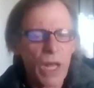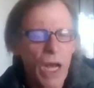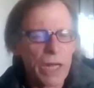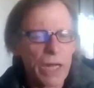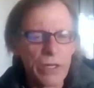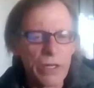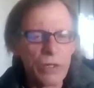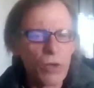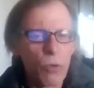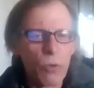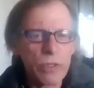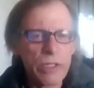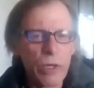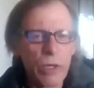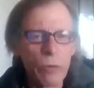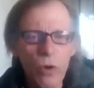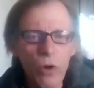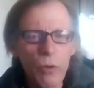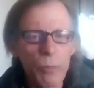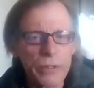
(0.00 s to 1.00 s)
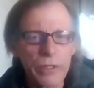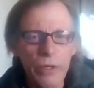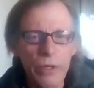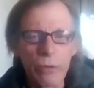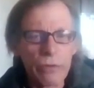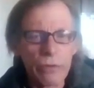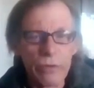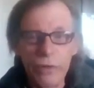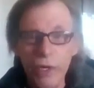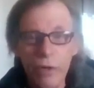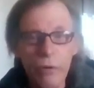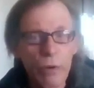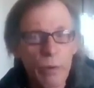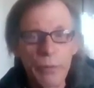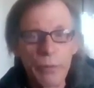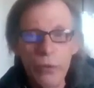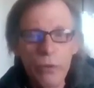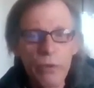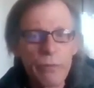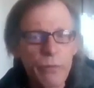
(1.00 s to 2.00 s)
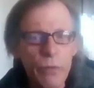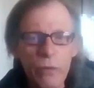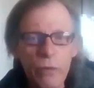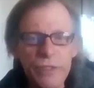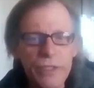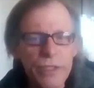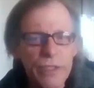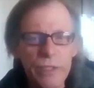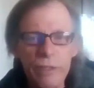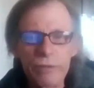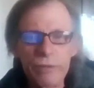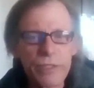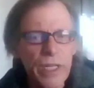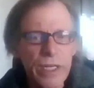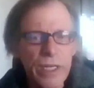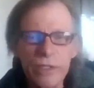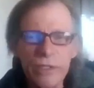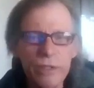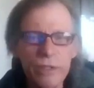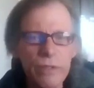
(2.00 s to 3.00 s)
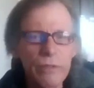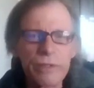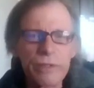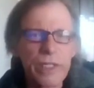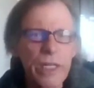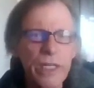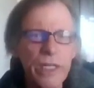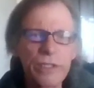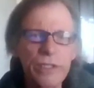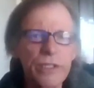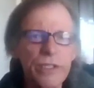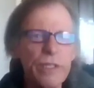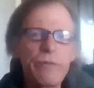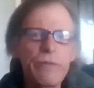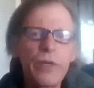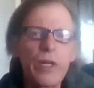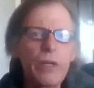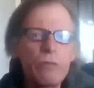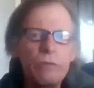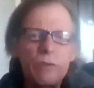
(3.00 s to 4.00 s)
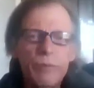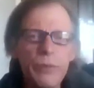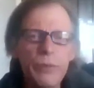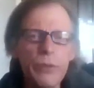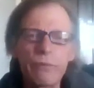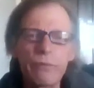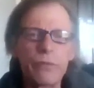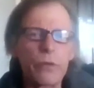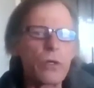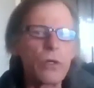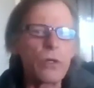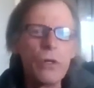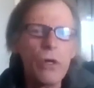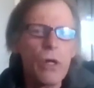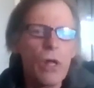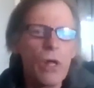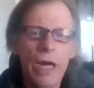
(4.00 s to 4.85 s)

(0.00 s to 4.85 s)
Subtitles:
I didn't know what they were, but they were beautiful. It was like a symphony. It was beautiful.